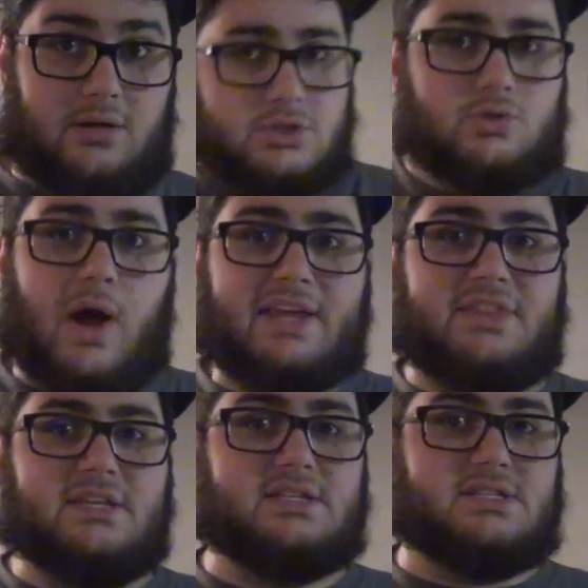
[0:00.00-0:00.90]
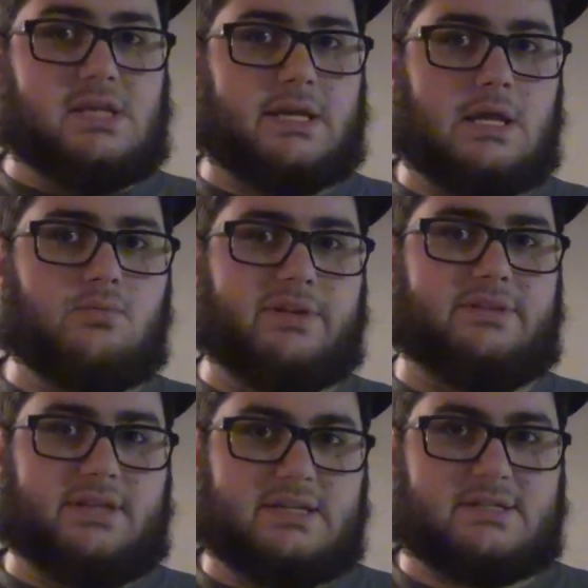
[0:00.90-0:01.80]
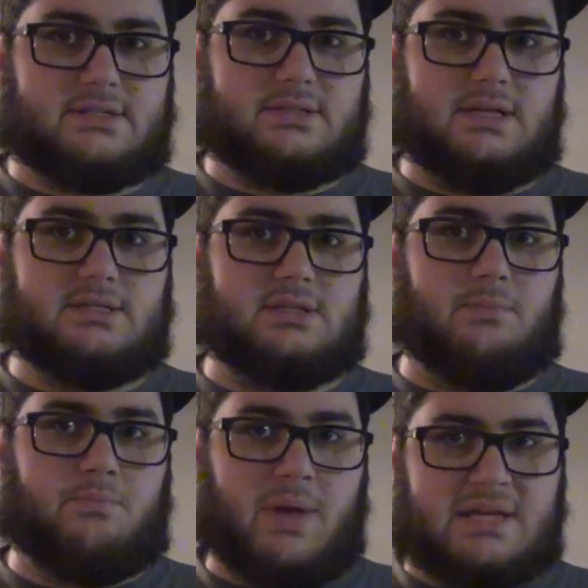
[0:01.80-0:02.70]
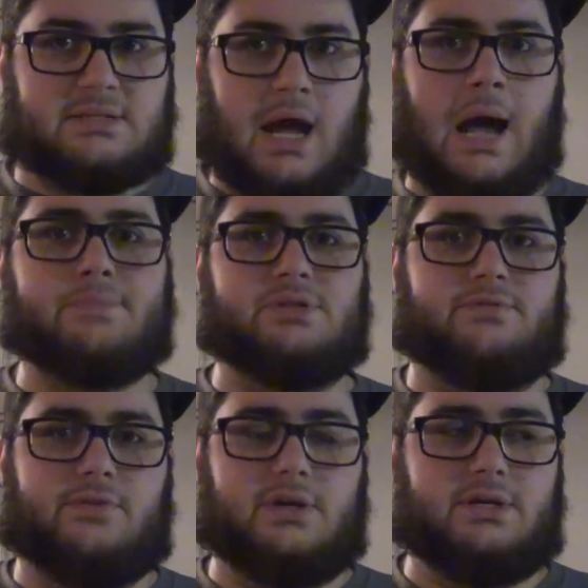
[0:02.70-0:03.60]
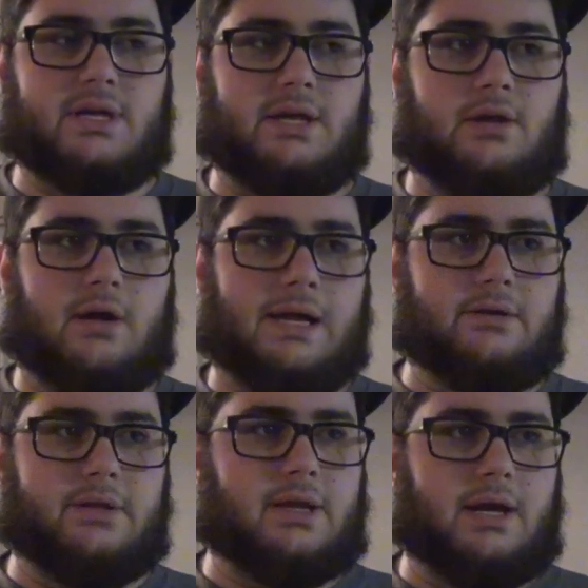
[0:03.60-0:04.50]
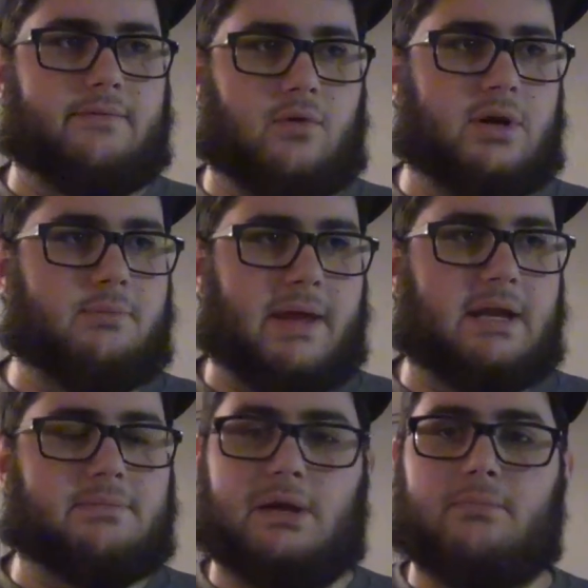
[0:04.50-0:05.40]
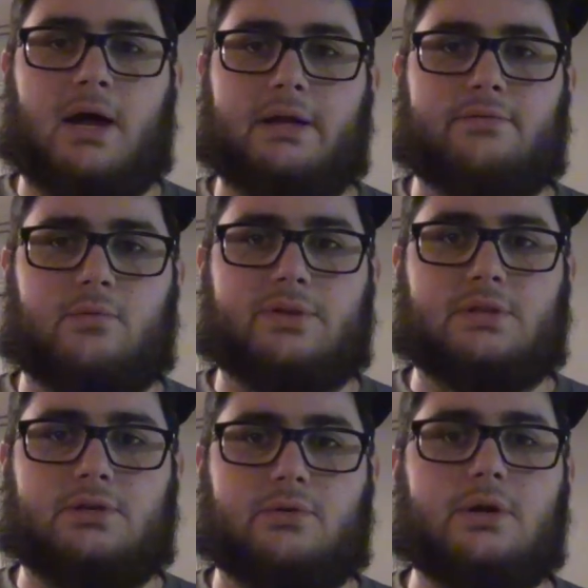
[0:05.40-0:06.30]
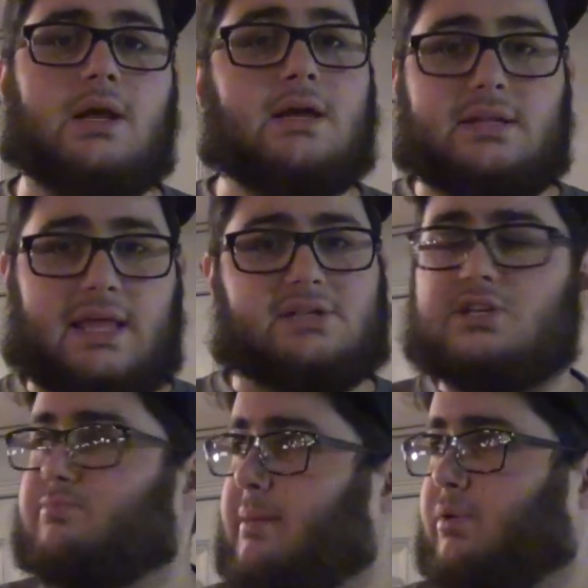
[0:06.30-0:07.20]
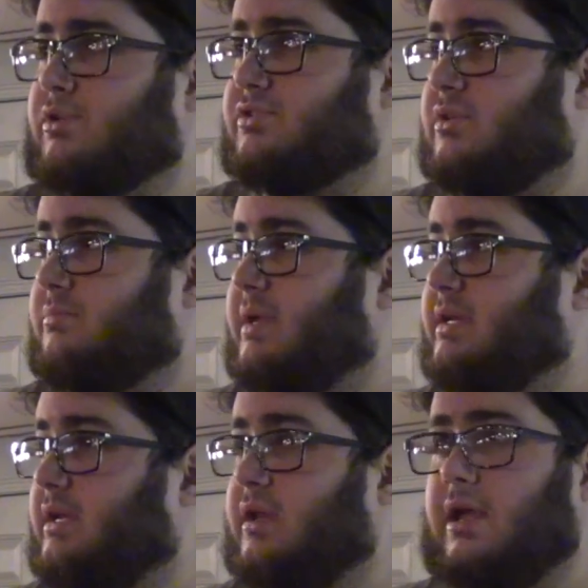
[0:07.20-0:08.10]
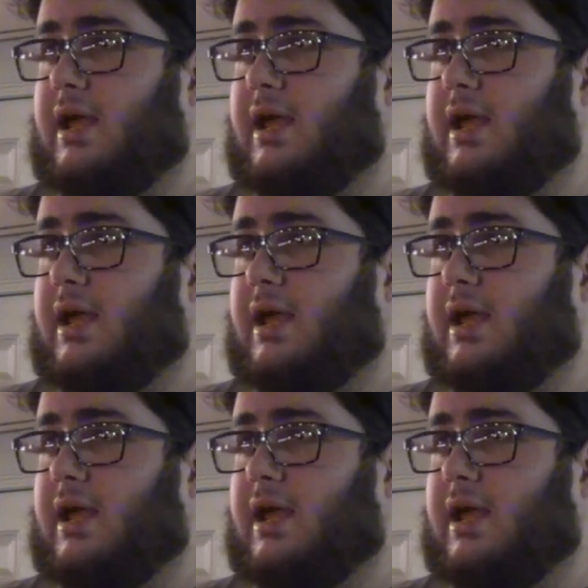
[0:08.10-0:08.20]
So I think sticking with discs is the best option for Nintendo. I know they kind of already made up their mind for what they're doing. That's just my personal opinion.